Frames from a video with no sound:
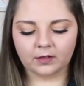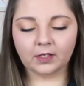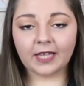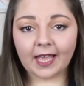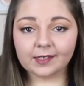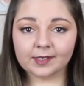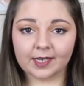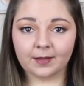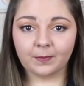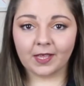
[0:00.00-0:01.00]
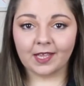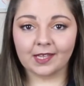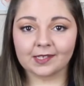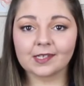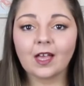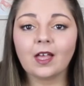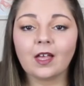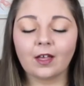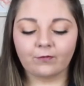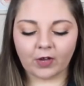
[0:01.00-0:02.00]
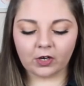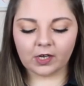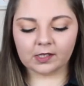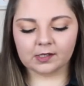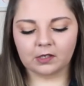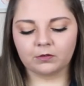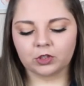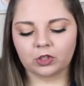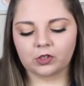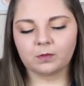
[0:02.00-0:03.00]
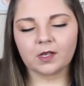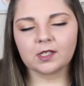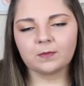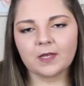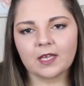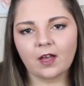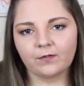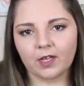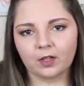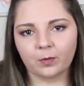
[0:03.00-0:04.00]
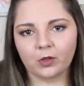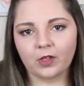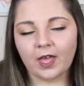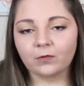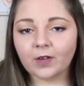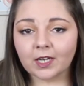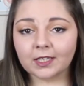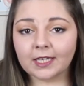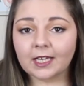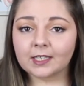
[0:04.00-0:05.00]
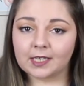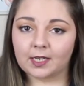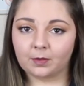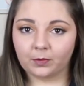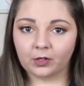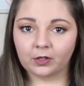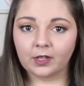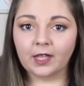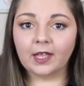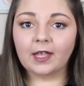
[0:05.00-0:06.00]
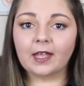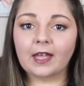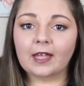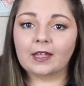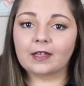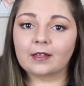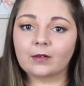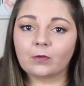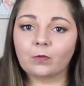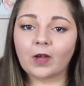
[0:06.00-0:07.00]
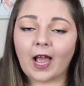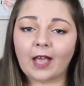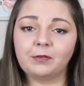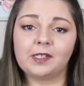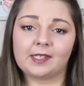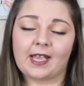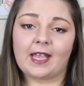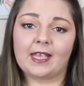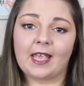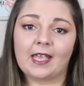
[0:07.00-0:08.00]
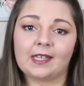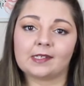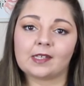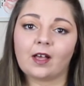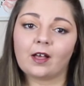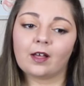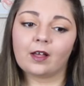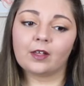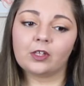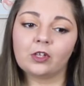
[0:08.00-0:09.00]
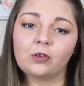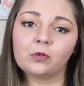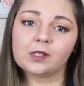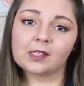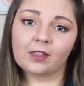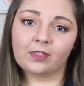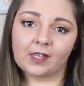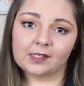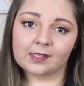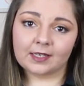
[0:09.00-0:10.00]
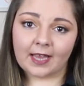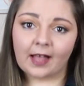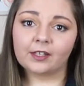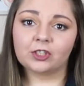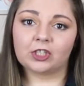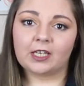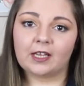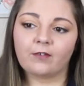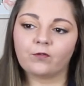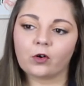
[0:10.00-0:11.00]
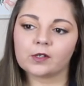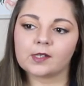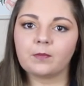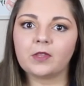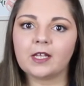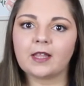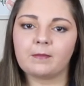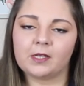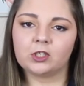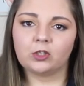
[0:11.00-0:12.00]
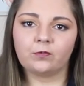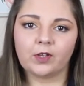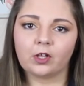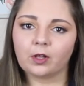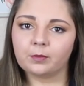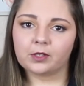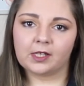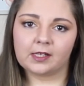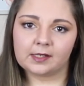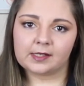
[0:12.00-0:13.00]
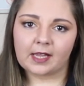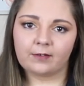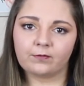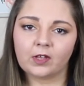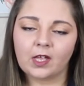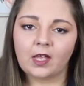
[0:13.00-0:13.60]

The last tip is fire extinguishers must be available and readily attainable. What I would say is use this analogy for something that makes you feel completely safe.